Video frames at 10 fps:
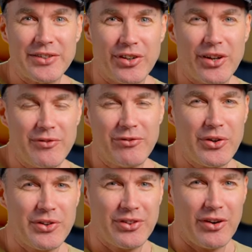So don't fill
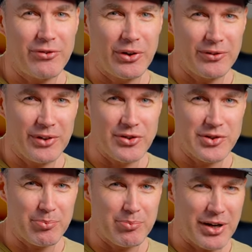yourself full of loads
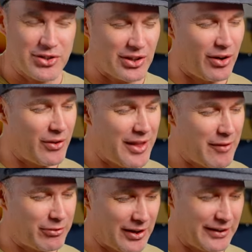of pressure on that
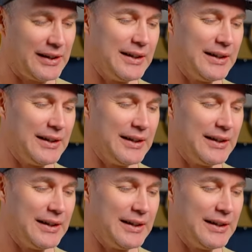front.